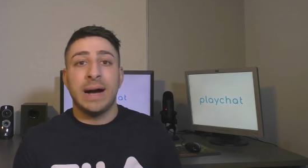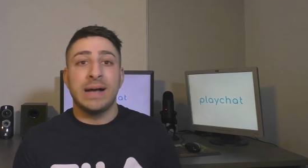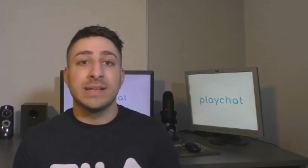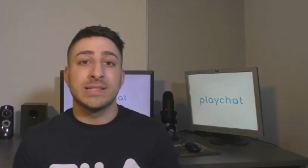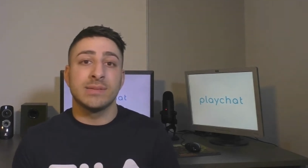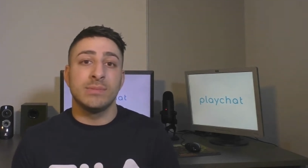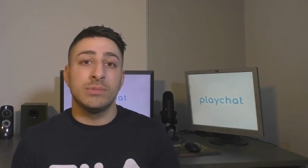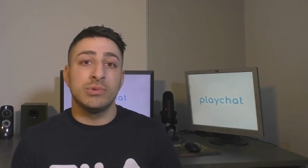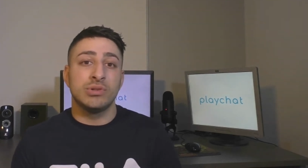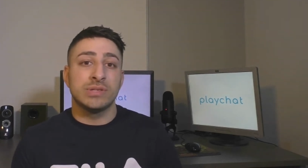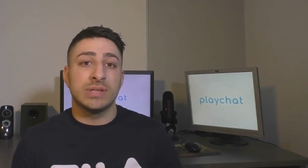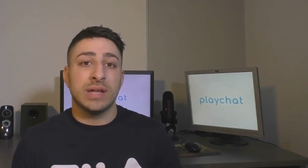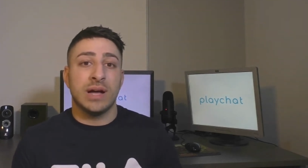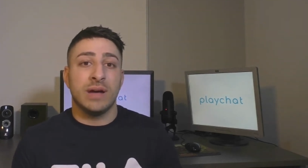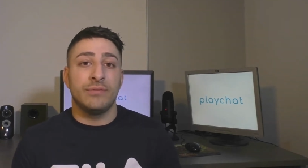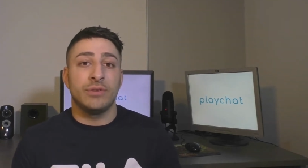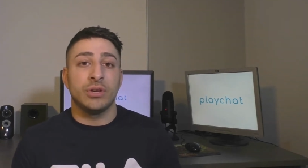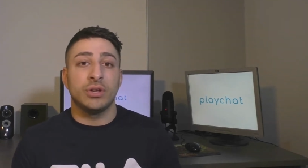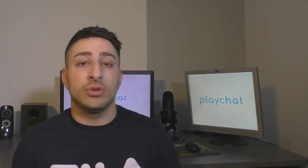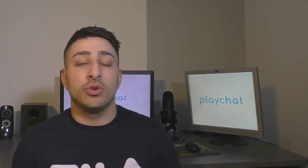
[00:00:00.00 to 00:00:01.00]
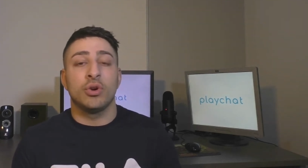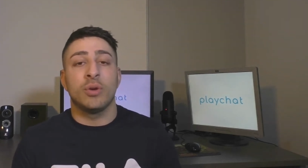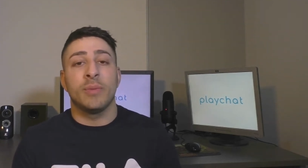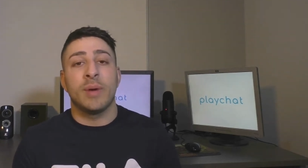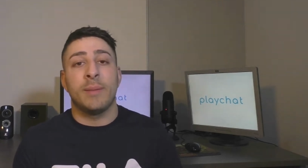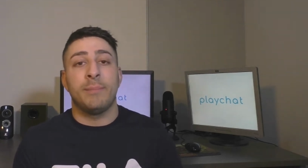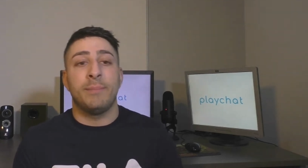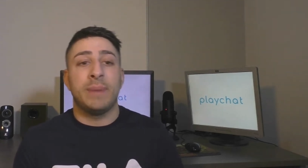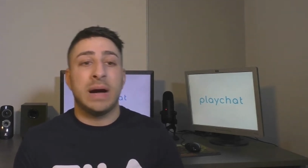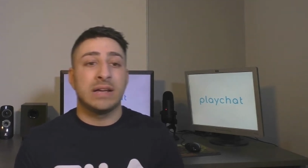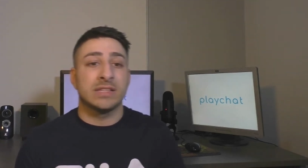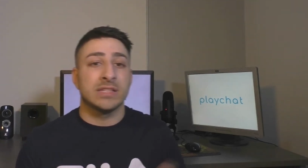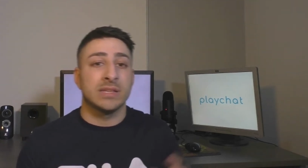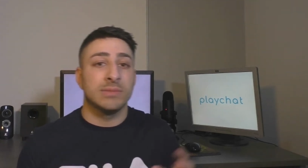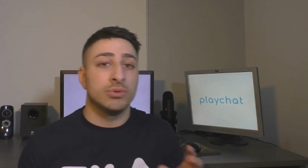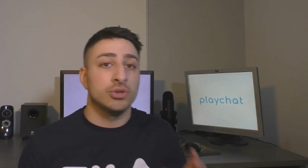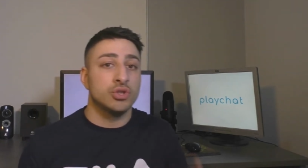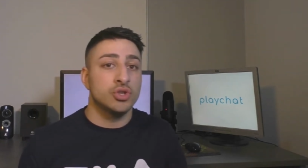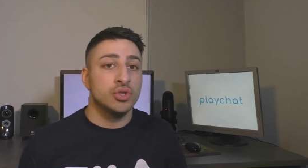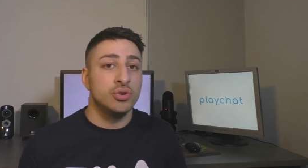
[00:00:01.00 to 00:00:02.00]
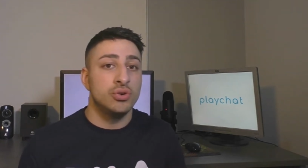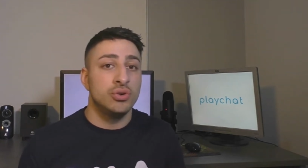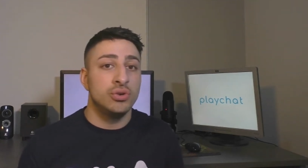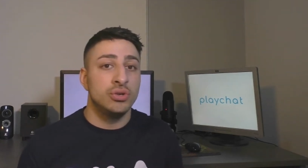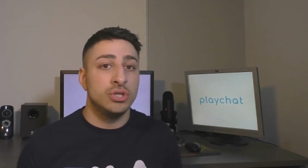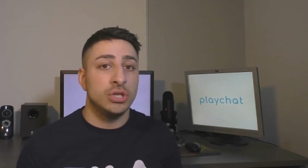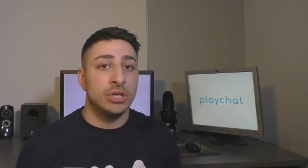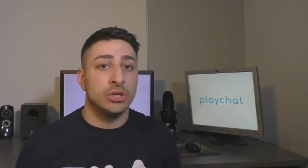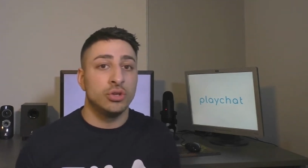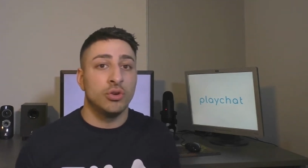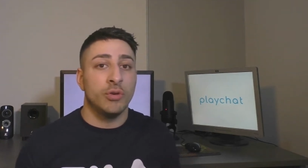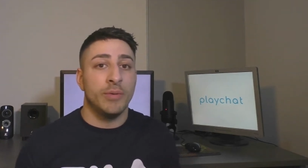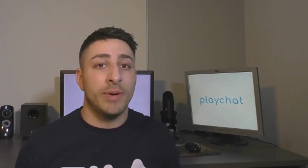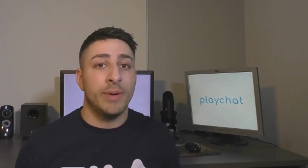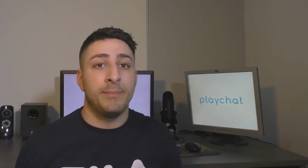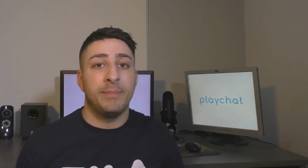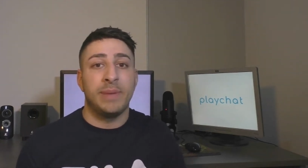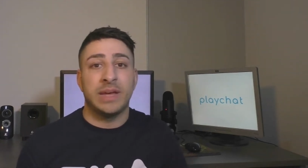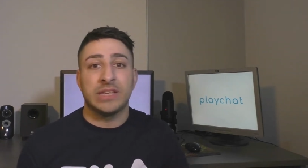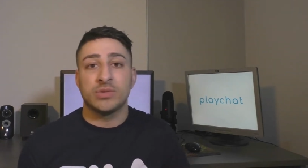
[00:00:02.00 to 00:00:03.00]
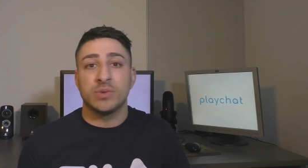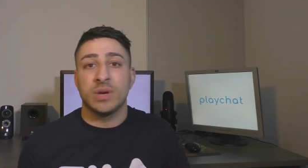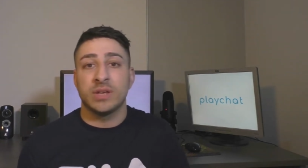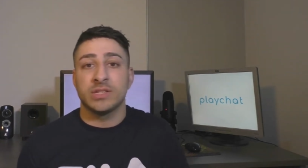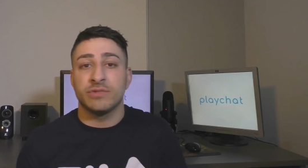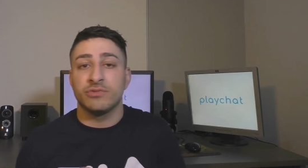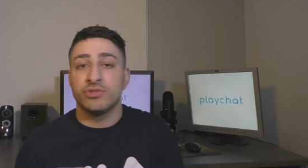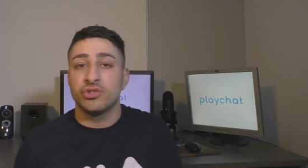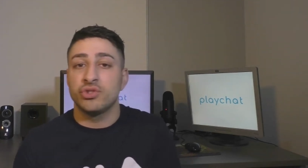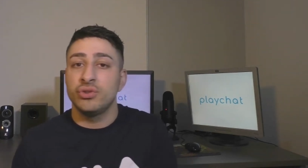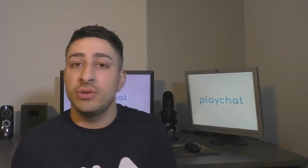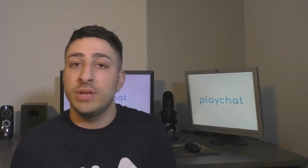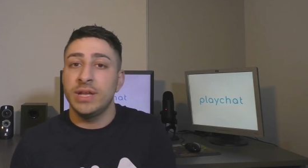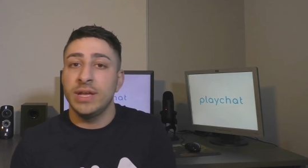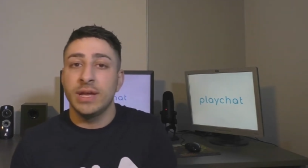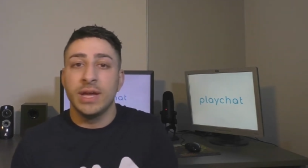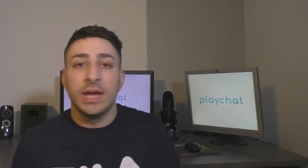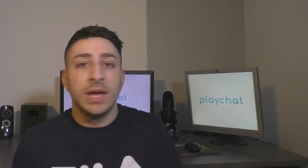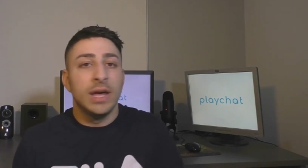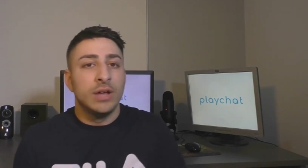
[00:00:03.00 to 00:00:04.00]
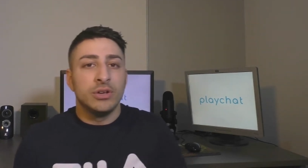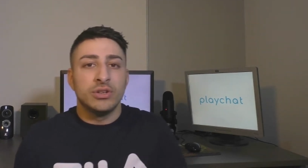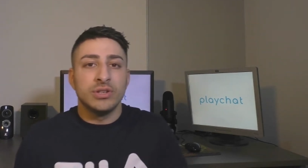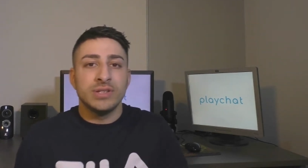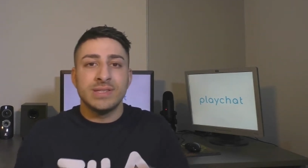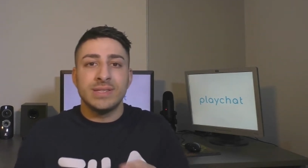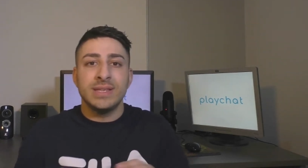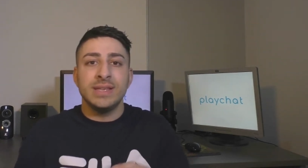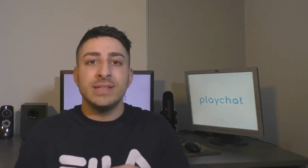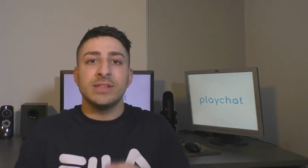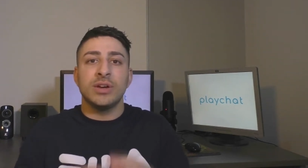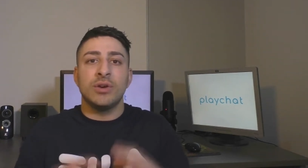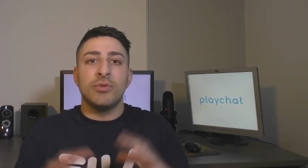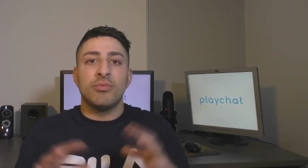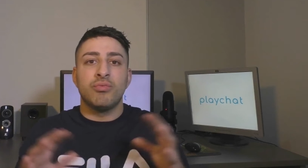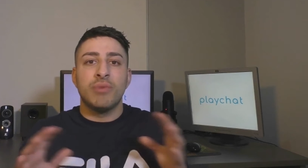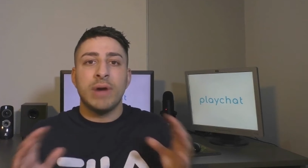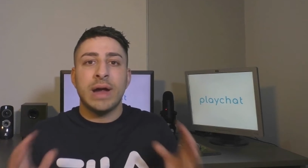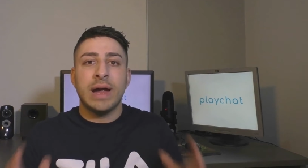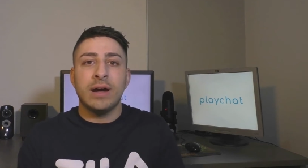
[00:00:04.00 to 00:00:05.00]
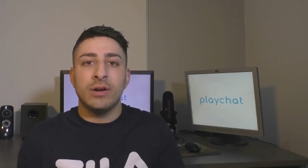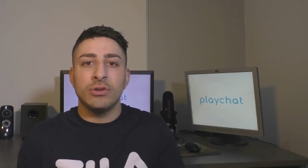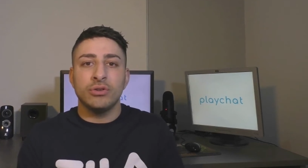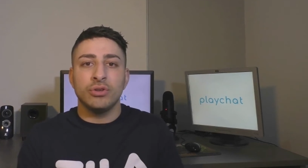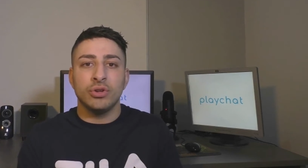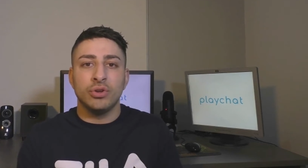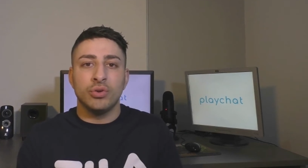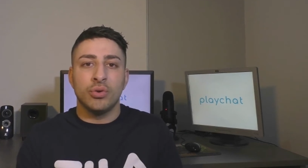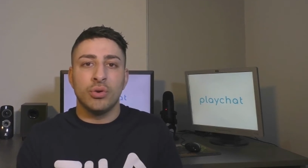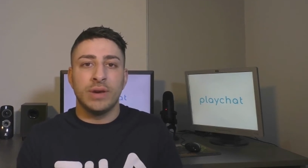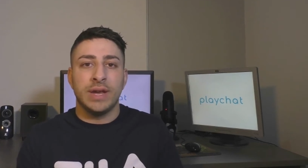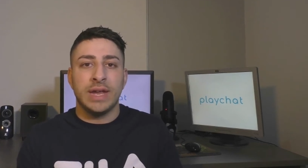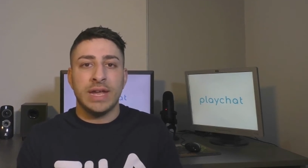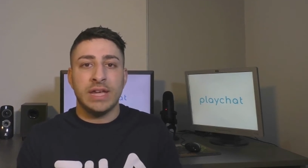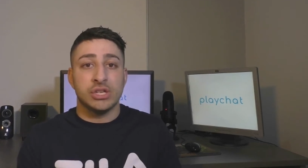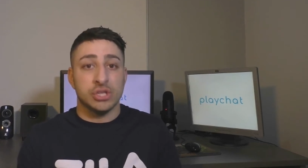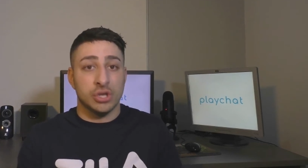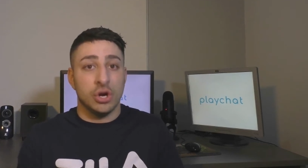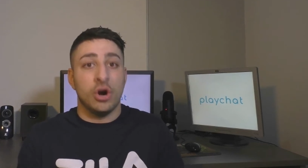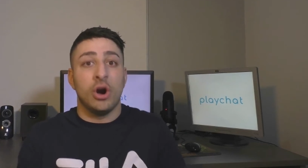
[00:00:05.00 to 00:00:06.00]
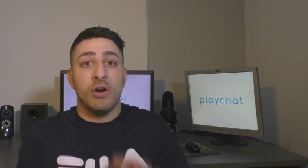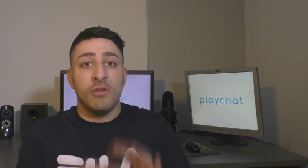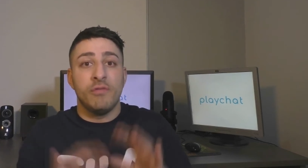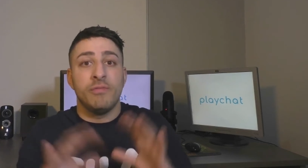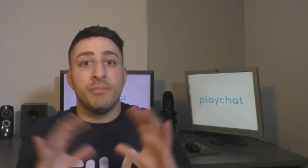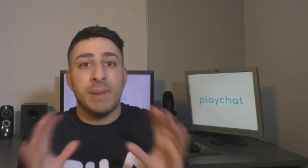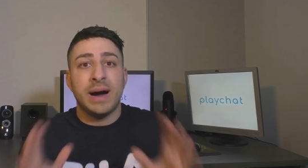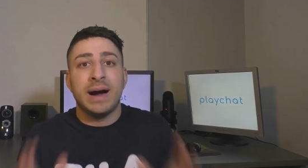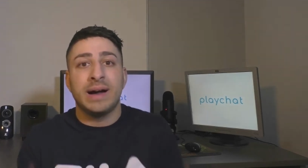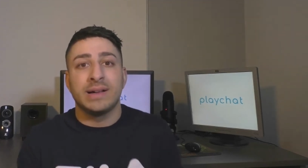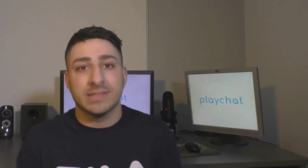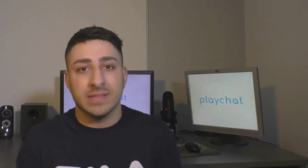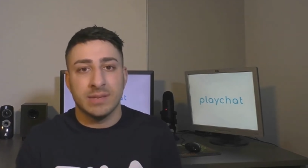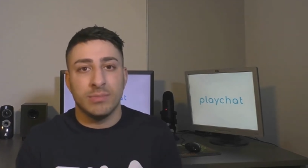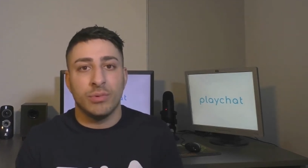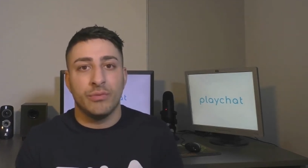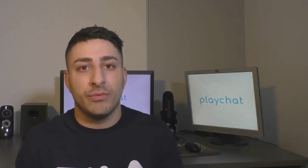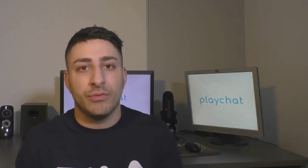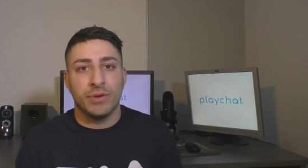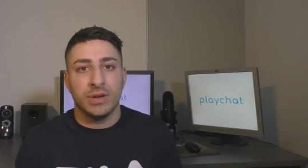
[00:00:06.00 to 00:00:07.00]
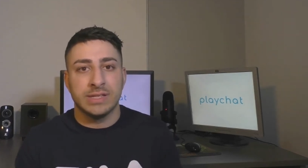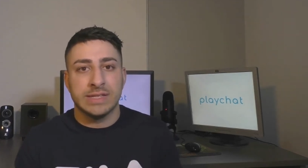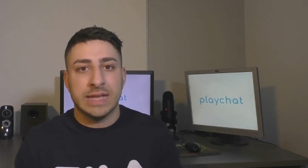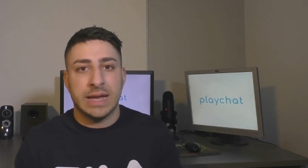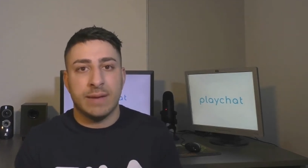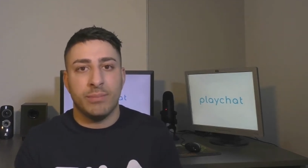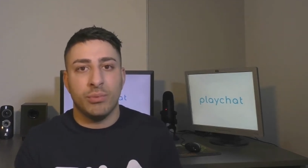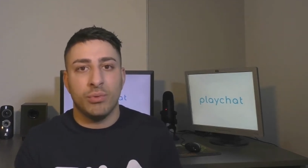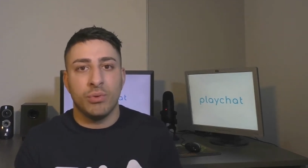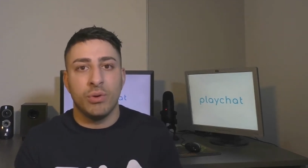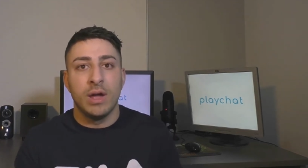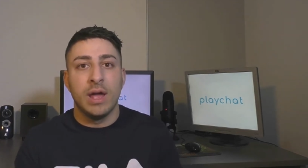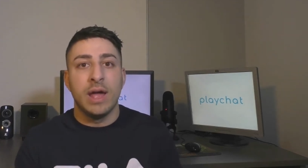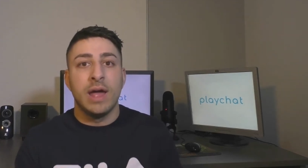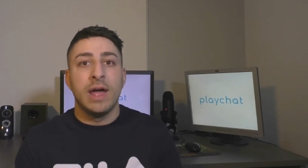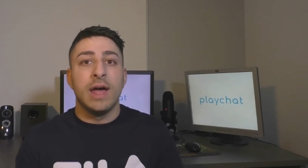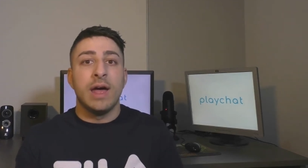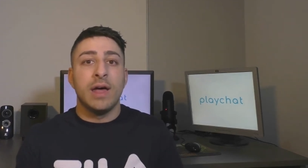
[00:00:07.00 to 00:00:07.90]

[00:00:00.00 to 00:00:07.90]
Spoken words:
basketball stuff, you can talk about basketball shoes, you can talk about best ways of shooting, just things around your niche of basketball, for example.